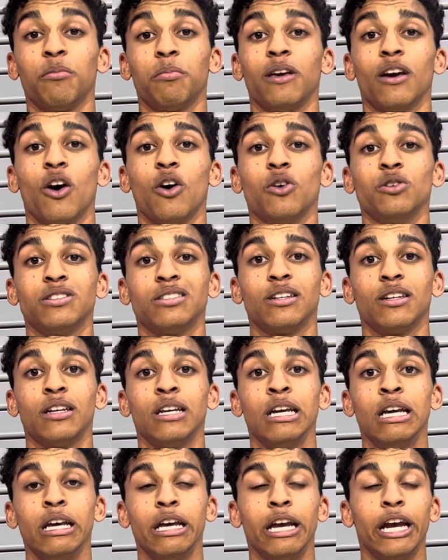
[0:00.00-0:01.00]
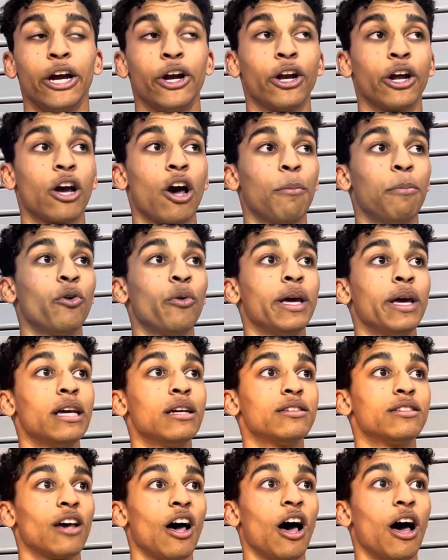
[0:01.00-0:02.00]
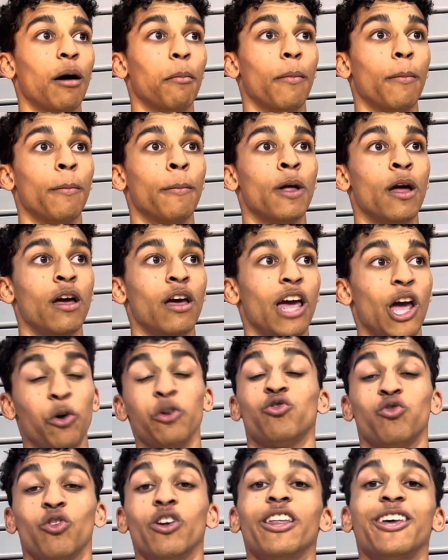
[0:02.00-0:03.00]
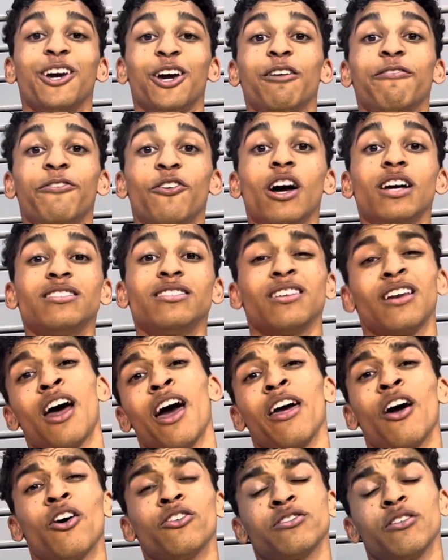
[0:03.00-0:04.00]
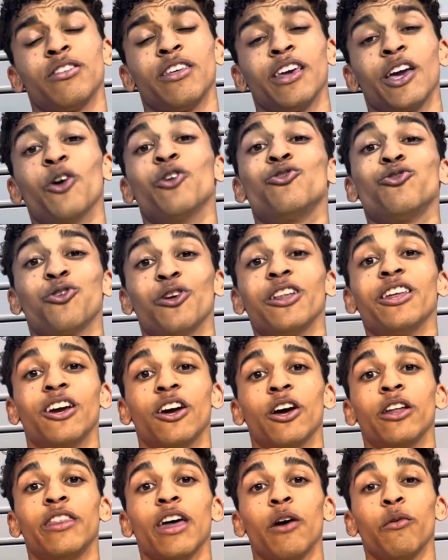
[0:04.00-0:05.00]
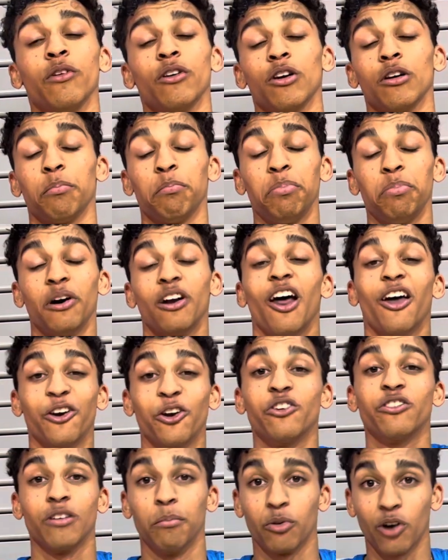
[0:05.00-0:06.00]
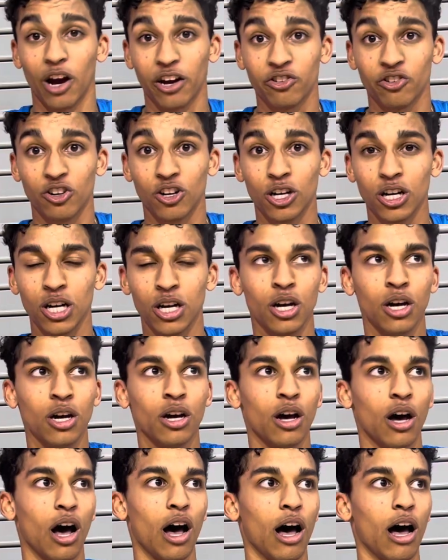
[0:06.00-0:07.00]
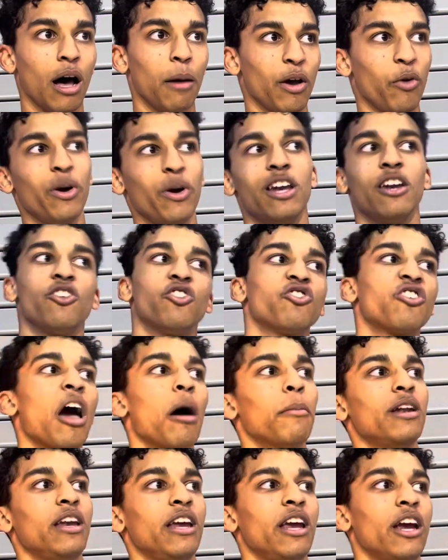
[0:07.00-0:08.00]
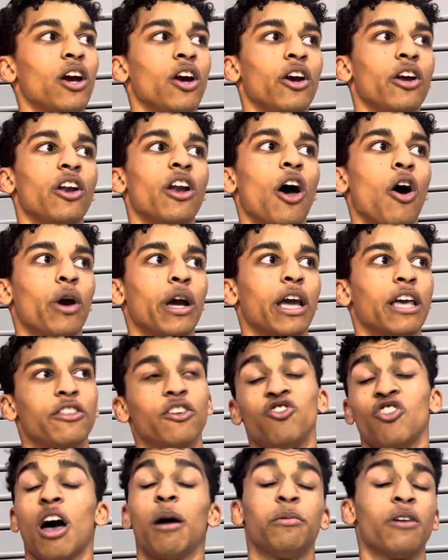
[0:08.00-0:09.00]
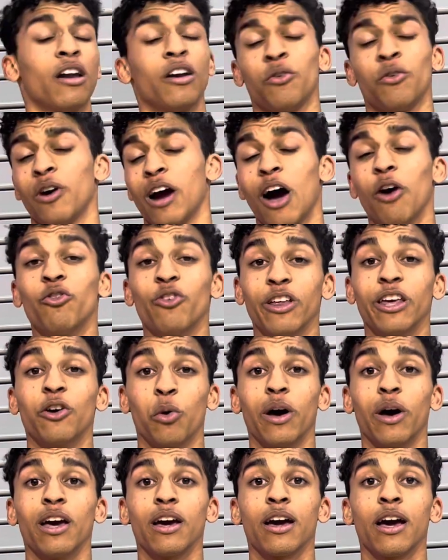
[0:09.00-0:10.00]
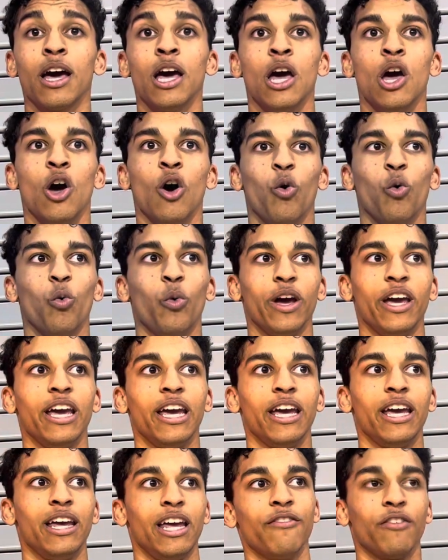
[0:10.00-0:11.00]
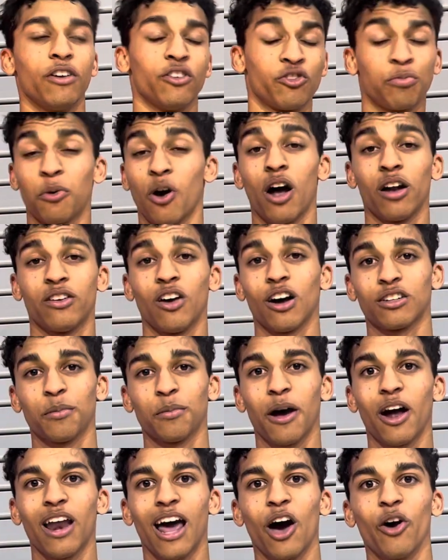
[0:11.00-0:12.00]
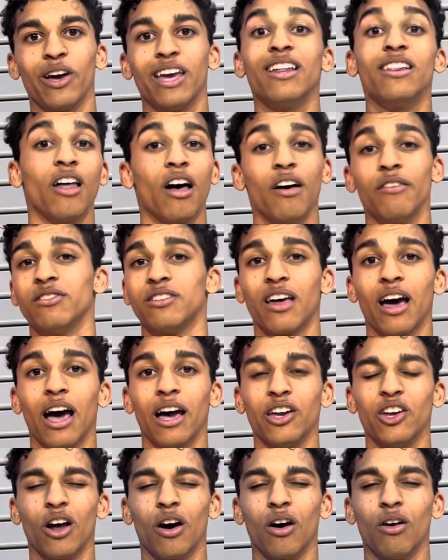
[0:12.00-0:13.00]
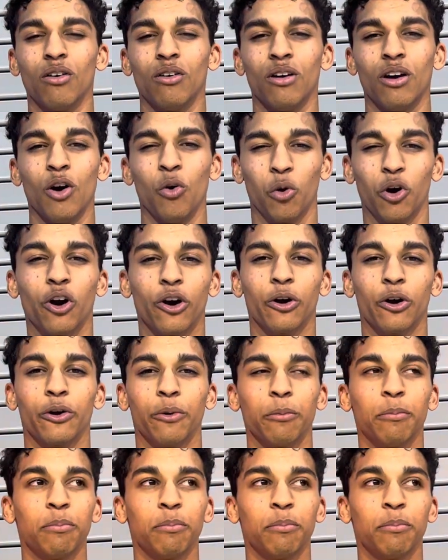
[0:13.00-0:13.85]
being hosted here in a couple weeks, it was really good for us. And I also think it was really good that we were put under some pressure, and we didn't just come in here, you know, and get the job done or out really quick. We even Sprague talked about how he loves that, you know, we're